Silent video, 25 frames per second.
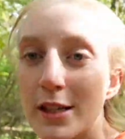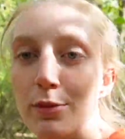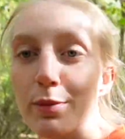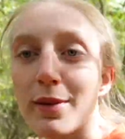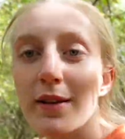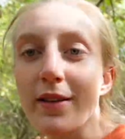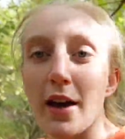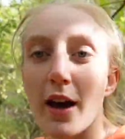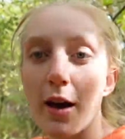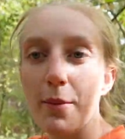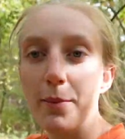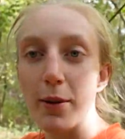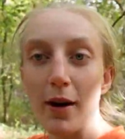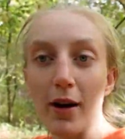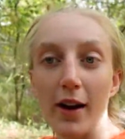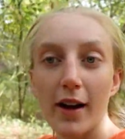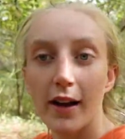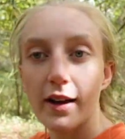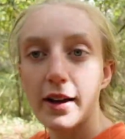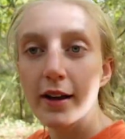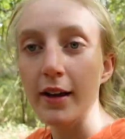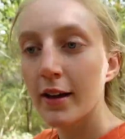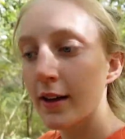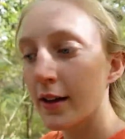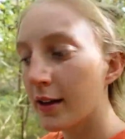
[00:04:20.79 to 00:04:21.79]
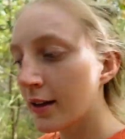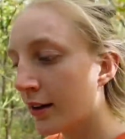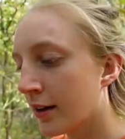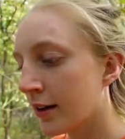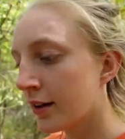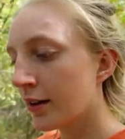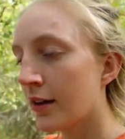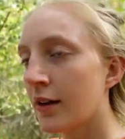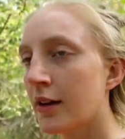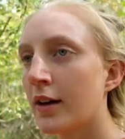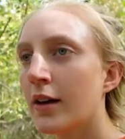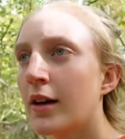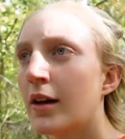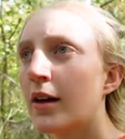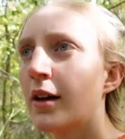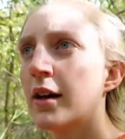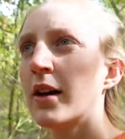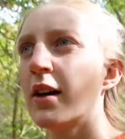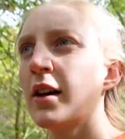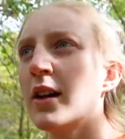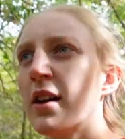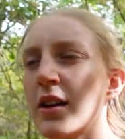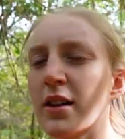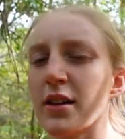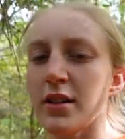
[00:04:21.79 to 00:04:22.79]
to be there by,
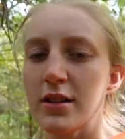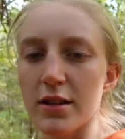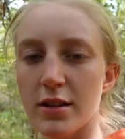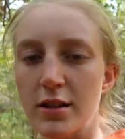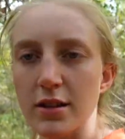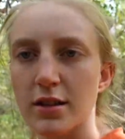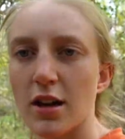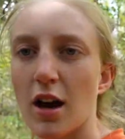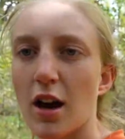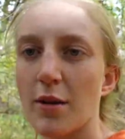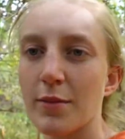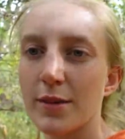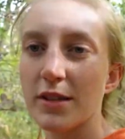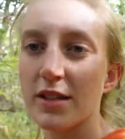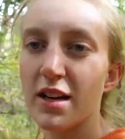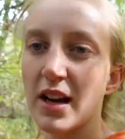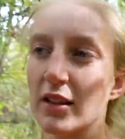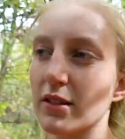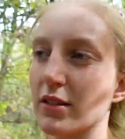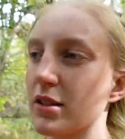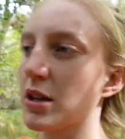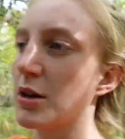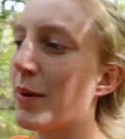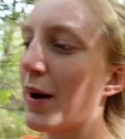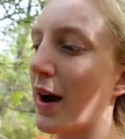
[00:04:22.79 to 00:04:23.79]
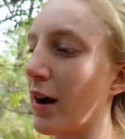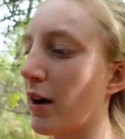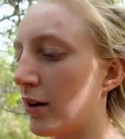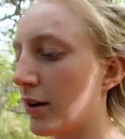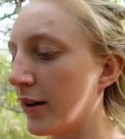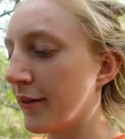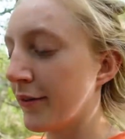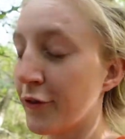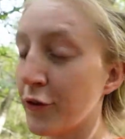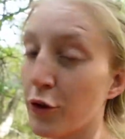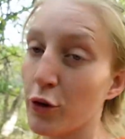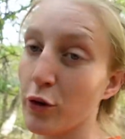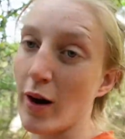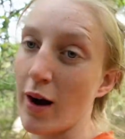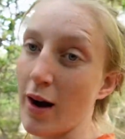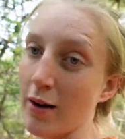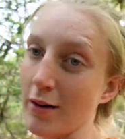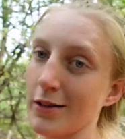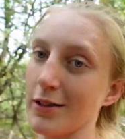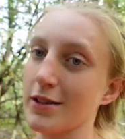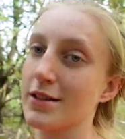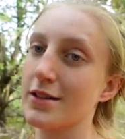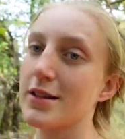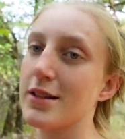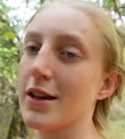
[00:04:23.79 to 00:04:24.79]
so the time is now, so about in four
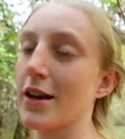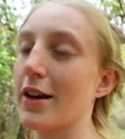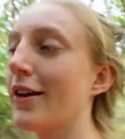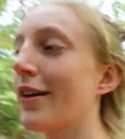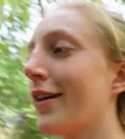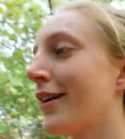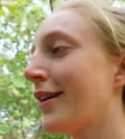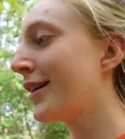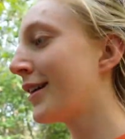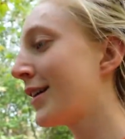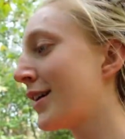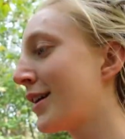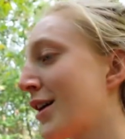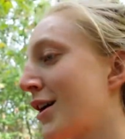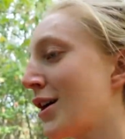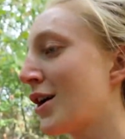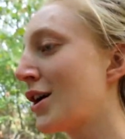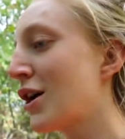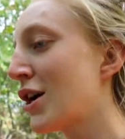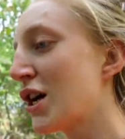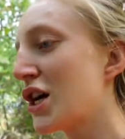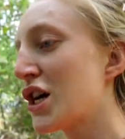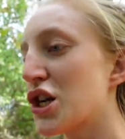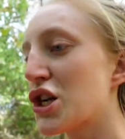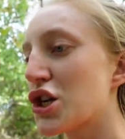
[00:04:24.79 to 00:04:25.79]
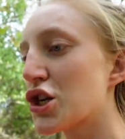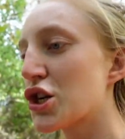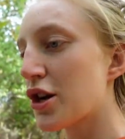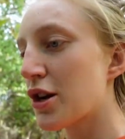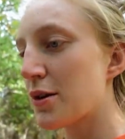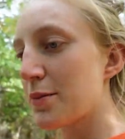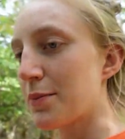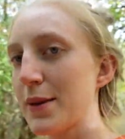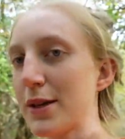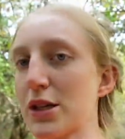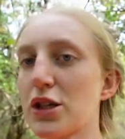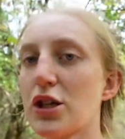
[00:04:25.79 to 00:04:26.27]
hours. So shouldn't be